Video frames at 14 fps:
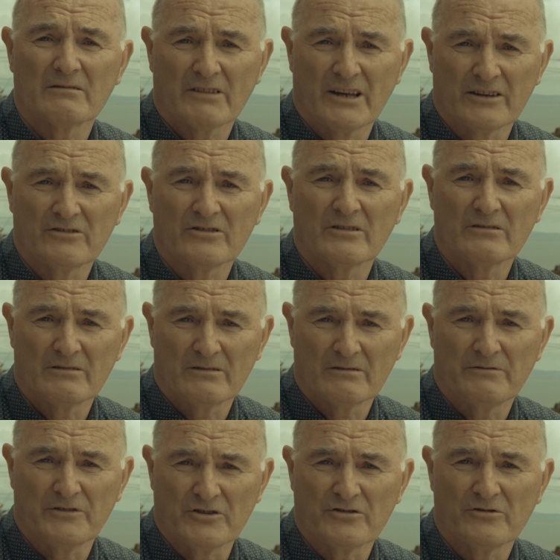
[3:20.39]
catch
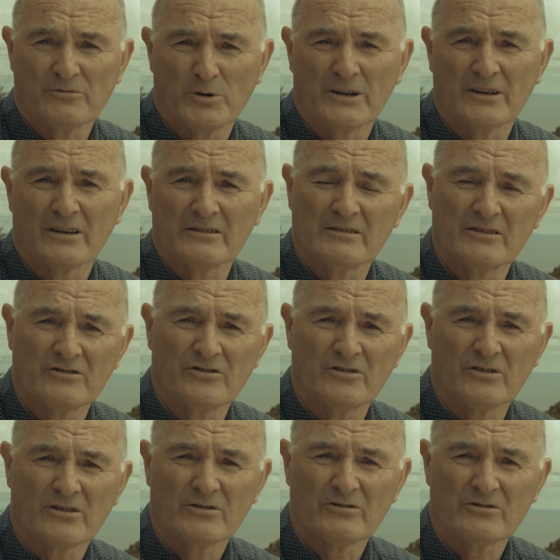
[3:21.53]
fish as well as this year.